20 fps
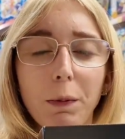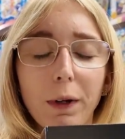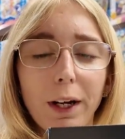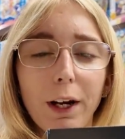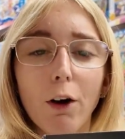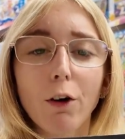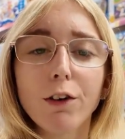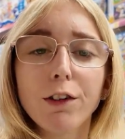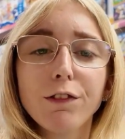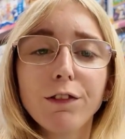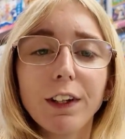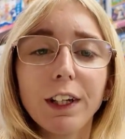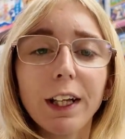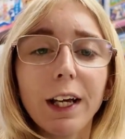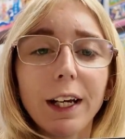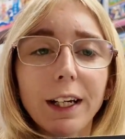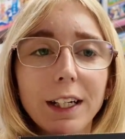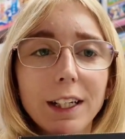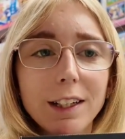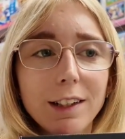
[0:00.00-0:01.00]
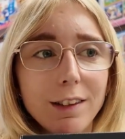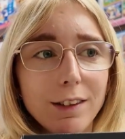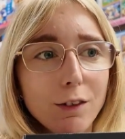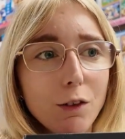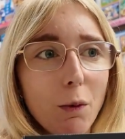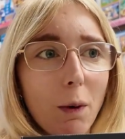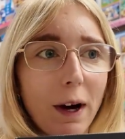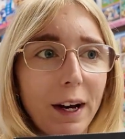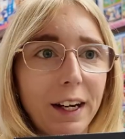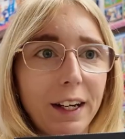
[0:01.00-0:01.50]
but I always feel like he's
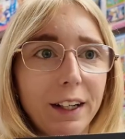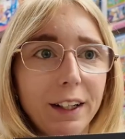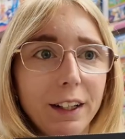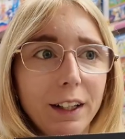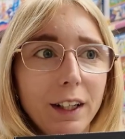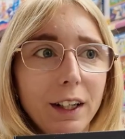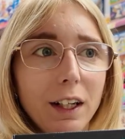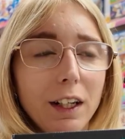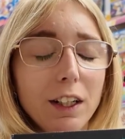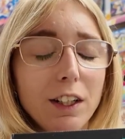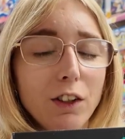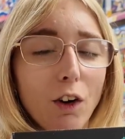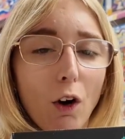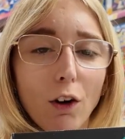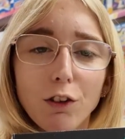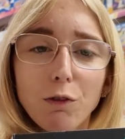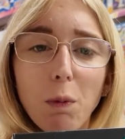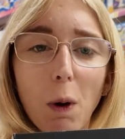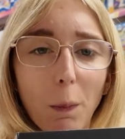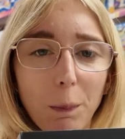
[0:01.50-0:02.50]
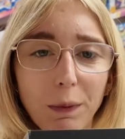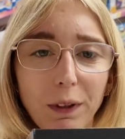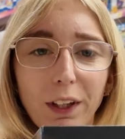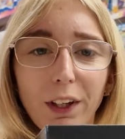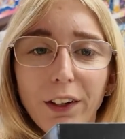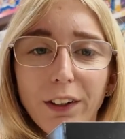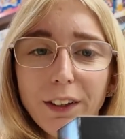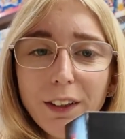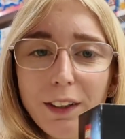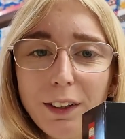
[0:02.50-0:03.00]
quite not as
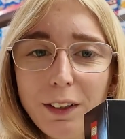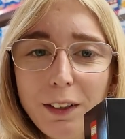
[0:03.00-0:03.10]
popular.